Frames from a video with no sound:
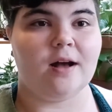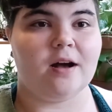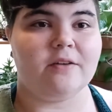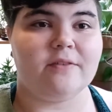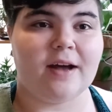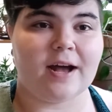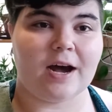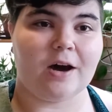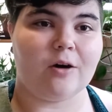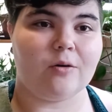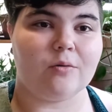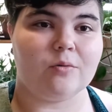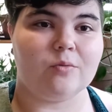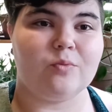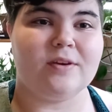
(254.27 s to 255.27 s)
of
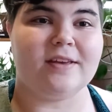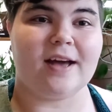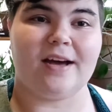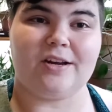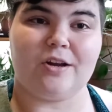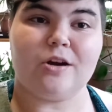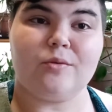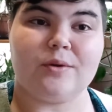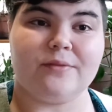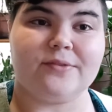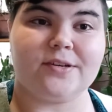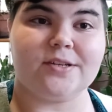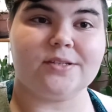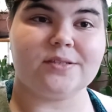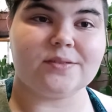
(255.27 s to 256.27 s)
how we got our
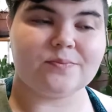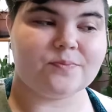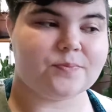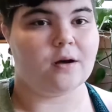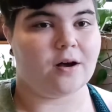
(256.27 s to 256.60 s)
rivers.